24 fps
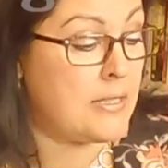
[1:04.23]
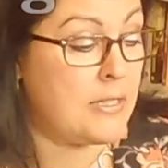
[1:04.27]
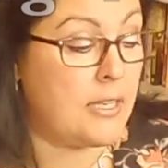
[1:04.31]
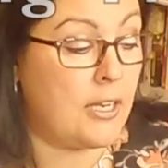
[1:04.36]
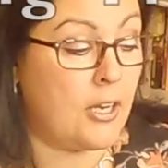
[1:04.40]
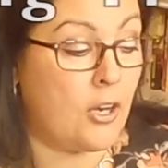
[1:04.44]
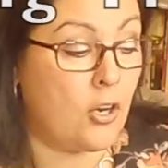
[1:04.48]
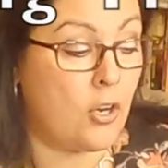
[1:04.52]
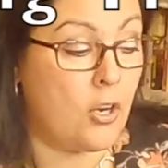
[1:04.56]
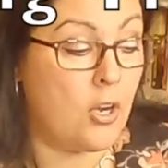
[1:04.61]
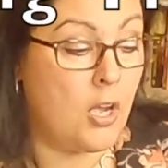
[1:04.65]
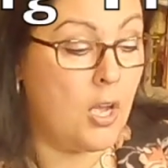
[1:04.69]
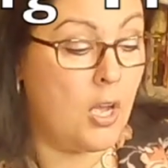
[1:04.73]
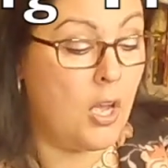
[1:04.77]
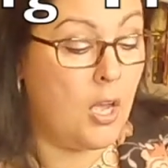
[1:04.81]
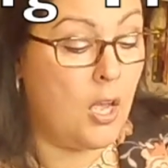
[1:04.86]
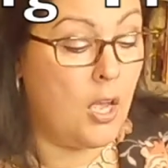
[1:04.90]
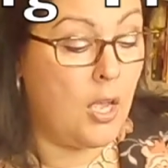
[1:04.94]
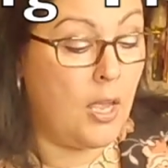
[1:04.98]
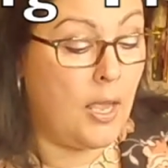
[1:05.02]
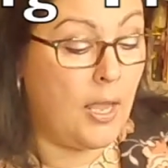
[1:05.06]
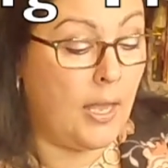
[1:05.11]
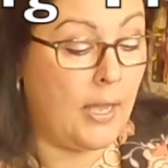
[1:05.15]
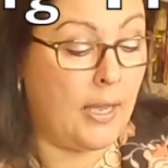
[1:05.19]
here.
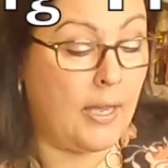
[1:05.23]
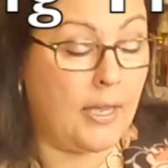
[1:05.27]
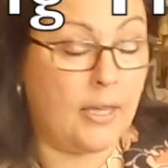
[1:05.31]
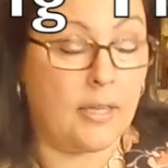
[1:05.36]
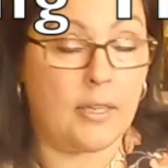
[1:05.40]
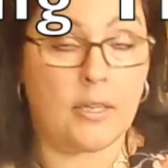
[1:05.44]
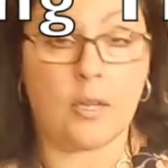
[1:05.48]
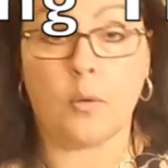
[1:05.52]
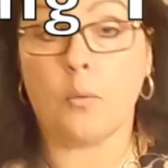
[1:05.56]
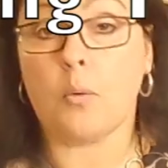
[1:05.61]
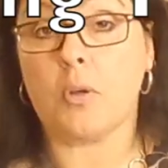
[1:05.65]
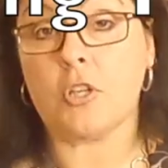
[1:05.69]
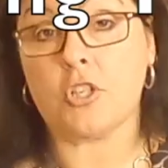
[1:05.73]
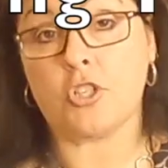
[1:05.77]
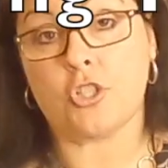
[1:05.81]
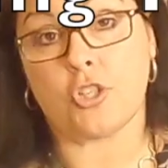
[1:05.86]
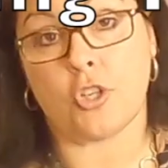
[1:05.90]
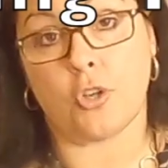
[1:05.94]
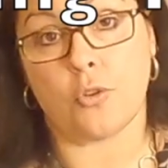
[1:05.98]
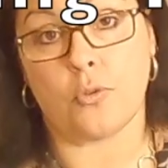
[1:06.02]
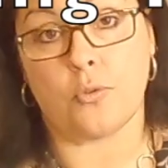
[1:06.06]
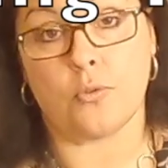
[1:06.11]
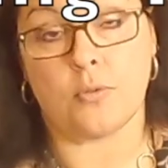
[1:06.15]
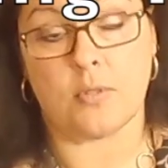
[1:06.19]
And I want to
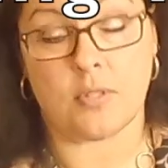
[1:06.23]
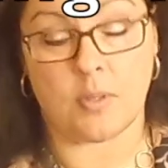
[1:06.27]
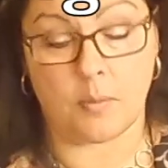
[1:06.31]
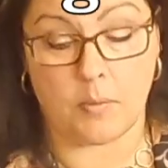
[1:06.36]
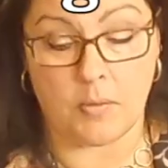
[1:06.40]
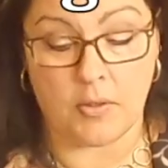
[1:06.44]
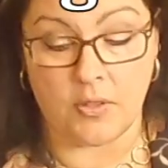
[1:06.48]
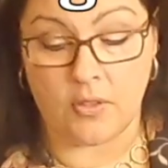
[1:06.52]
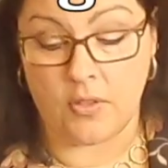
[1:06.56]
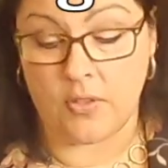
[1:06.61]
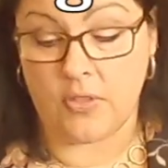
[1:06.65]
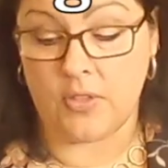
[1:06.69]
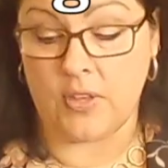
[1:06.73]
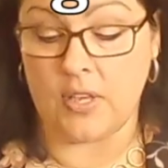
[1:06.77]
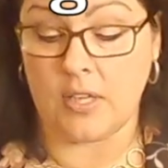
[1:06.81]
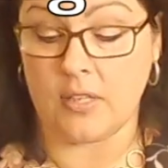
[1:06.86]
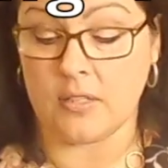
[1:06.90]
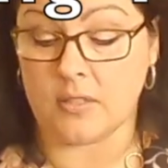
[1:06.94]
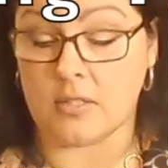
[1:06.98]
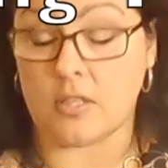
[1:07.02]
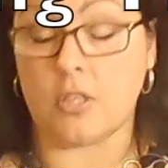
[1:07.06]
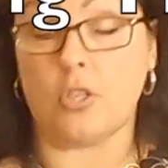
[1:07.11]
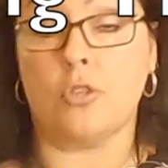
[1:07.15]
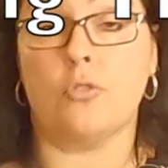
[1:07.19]
show you some of the
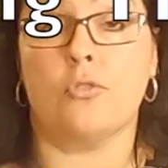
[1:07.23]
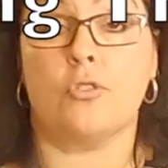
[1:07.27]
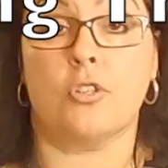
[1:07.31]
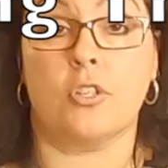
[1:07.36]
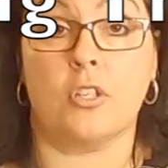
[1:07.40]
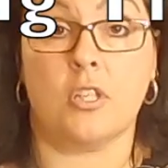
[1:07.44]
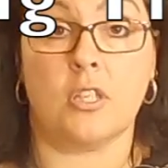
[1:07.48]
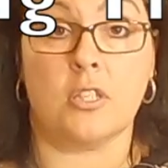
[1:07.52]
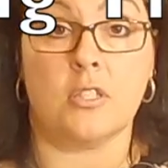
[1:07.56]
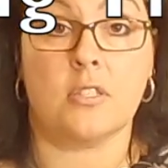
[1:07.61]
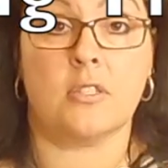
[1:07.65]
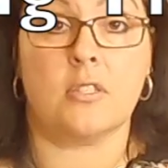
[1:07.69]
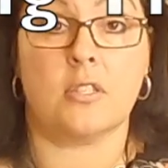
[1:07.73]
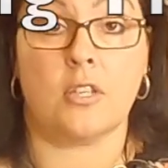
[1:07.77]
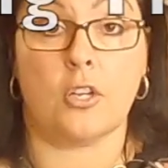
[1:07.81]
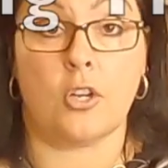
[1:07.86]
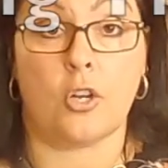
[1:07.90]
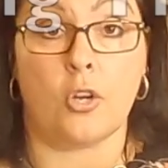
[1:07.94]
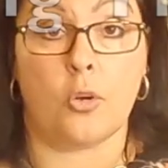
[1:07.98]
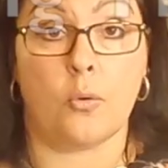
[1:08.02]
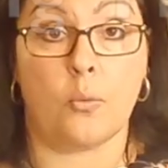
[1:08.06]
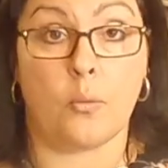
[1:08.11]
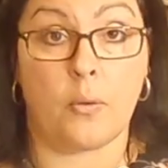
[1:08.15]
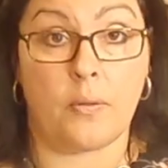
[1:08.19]
things that you should
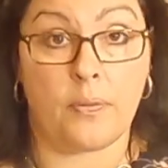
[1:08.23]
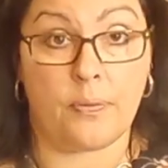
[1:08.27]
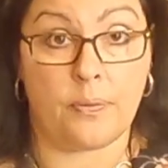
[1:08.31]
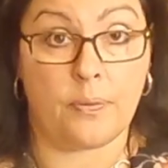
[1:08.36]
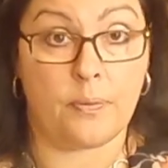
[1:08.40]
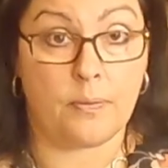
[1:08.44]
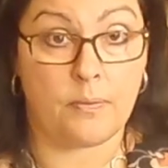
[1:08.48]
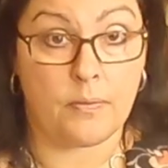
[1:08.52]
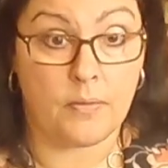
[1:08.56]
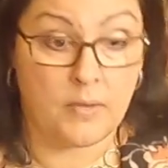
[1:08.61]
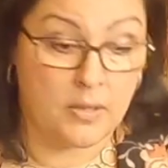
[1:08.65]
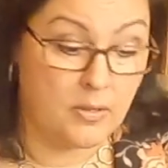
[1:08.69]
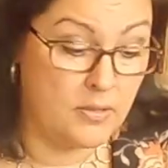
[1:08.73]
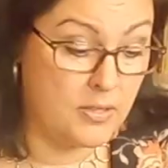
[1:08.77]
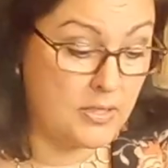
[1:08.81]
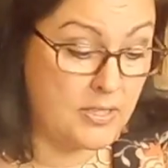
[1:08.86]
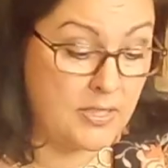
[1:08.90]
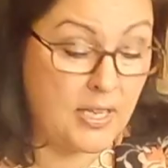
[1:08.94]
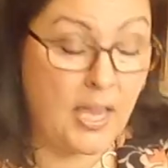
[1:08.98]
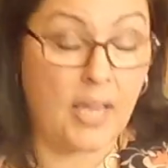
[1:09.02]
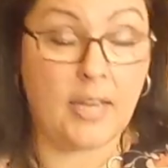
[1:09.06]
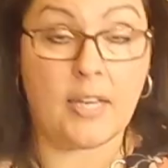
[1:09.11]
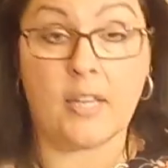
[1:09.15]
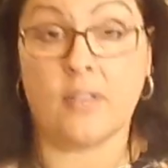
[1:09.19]
consider when
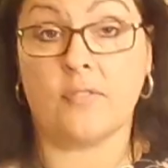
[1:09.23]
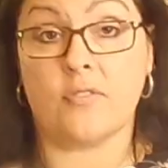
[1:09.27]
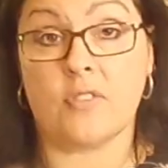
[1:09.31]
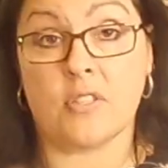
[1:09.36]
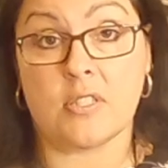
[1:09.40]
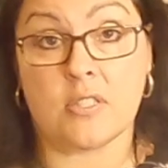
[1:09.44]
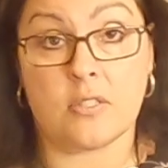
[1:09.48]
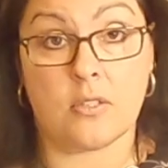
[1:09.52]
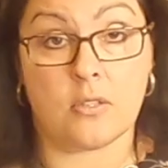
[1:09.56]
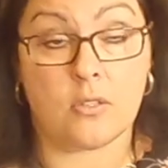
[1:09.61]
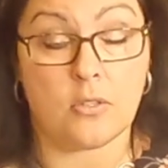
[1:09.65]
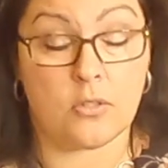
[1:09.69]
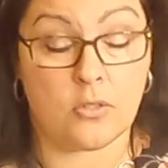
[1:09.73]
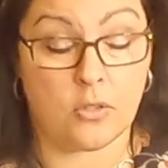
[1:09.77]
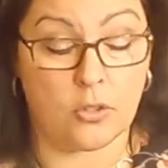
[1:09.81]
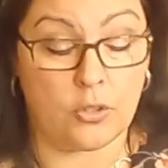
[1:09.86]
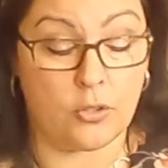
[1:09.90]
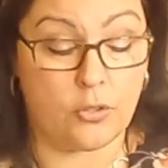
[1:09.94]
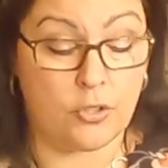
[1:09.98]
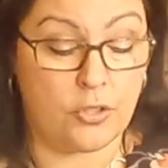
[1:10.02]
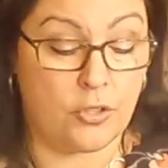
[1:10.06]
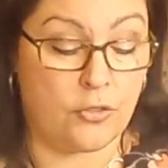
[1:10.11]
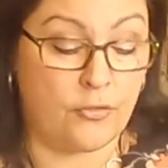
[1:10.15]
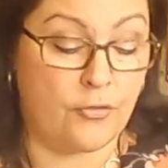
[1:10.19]
deciding if this is a
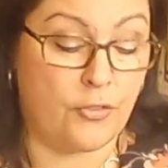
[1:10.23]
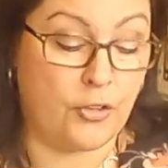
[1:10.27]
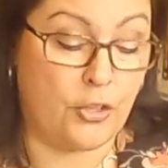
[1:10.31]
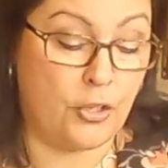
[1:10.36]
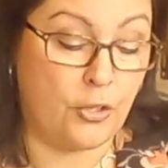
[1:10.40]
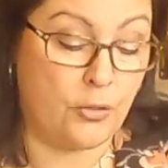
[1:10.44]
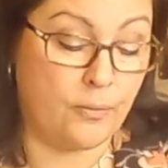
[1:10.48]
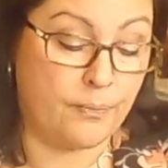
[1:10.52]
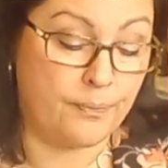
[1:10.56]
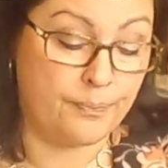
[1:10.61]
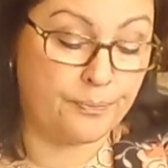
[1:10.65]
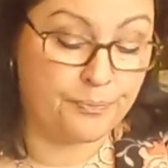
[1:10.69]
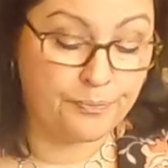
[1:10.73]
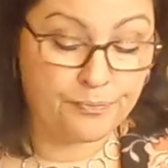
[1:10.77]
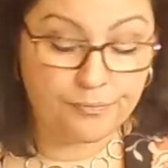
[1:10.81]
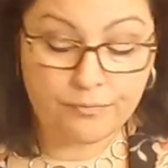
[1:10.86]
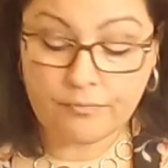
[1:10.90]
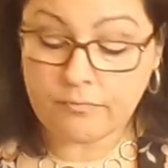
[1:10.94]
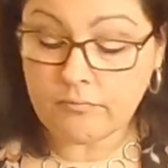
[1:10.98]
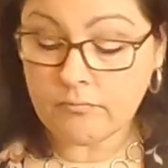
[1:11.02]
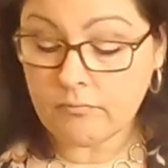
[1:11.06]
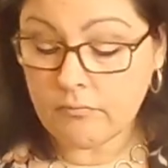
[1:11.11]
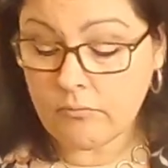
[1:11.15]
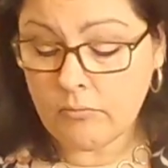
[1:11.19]
solution for you.
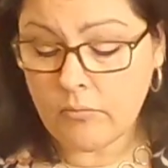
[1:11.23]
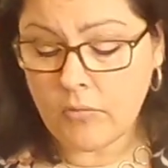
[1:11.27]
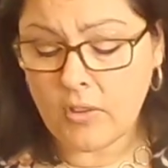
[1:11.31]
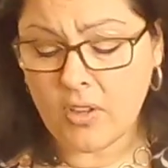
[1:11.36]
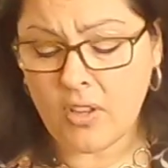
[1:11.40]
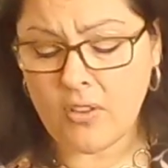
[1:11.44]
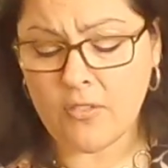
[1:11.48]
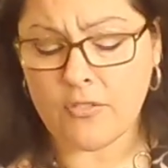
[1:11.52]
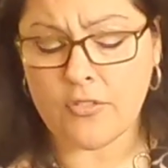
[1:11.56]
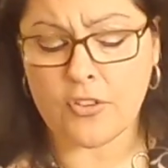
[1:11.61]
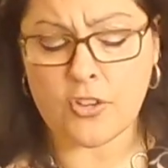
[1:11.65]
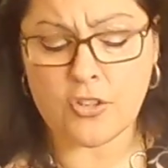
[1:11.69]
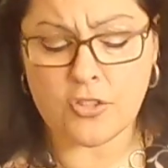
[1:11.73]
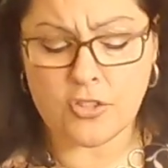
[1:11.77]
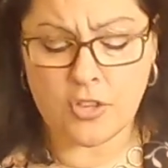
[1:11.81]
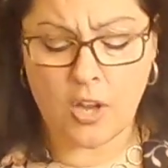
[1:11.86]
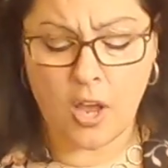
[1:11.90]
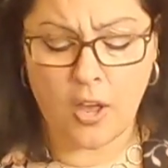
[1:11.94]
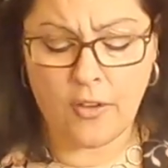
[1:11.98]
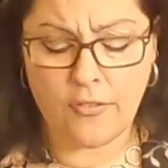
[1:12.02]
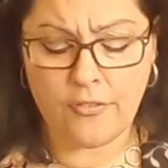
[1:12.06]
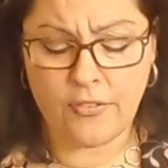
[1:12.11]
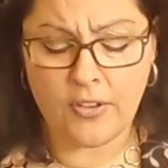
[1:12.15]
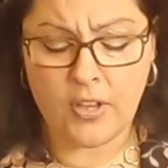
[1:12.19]
First
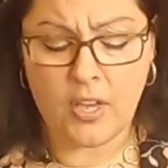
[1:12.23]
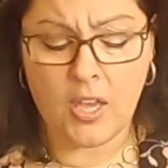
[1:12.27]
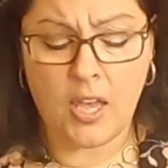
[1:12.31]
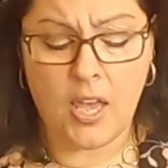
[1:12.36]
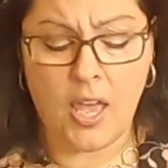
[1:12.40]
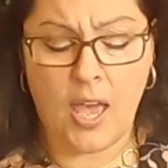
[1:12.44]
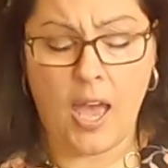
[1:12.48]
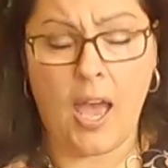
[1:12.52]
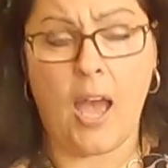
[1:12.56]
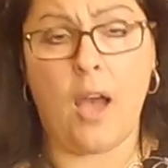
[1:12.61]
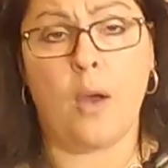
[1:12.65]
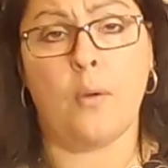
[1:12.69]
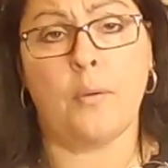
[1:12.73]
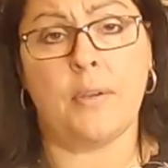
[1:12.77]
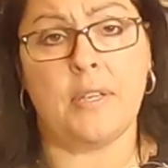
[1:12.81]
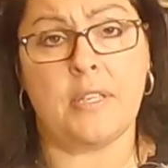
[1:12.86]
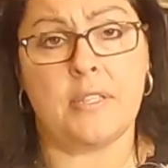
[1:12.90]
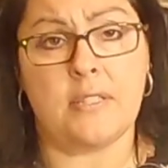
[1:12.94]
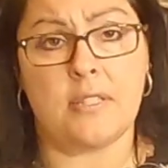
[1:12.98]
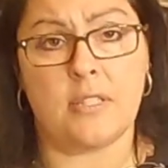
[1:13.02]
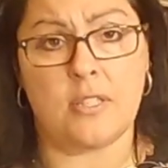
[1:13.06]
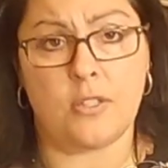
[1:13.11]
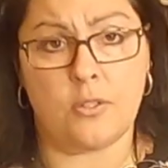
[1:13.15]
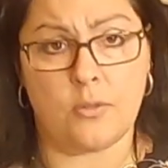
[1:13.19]
off, how
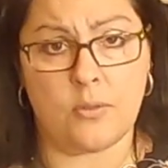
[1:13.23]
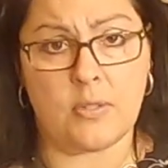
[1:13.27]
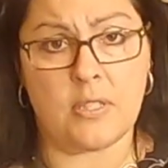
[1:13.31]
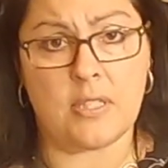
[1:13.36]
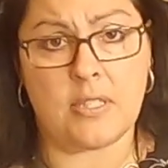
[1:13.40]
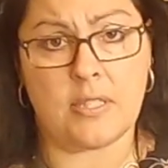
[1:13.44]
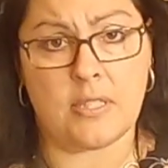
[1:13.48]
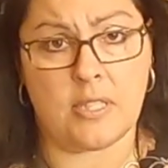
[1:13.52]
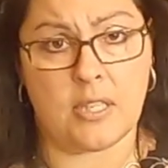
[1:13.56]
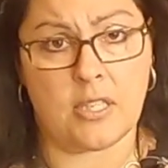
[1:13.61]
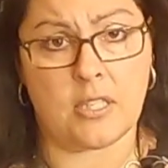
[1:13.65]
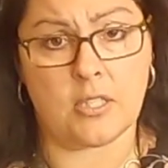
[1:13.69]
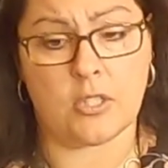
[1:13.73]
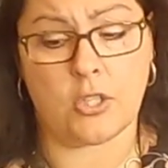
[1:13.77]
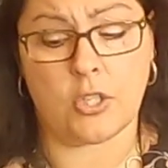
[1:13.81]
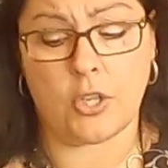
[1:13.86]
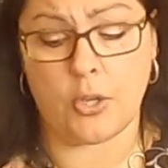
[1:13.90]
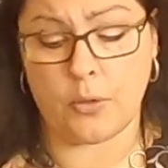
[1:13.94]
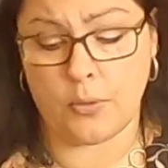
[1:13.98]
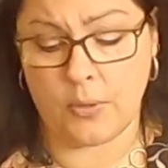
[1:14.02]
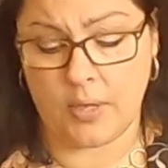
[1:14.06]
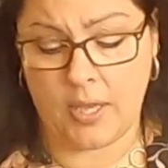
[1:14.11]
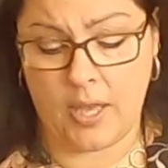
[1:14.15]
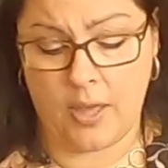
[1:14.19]
easy do these things
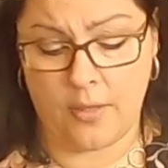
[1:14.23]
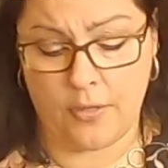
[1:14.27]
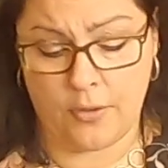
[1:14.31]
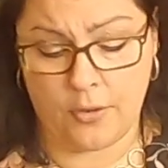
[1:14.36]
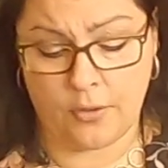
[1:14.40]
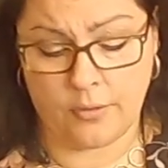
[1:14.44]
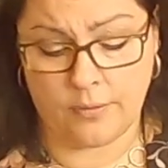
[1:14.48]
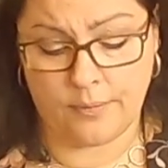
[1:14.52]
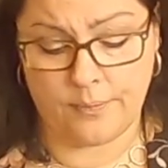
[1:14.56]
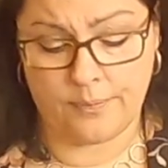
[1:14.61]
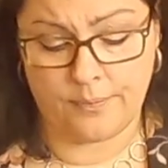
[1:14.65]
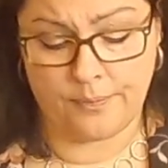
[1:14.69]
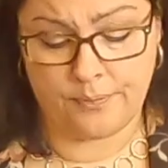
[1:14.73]
go together?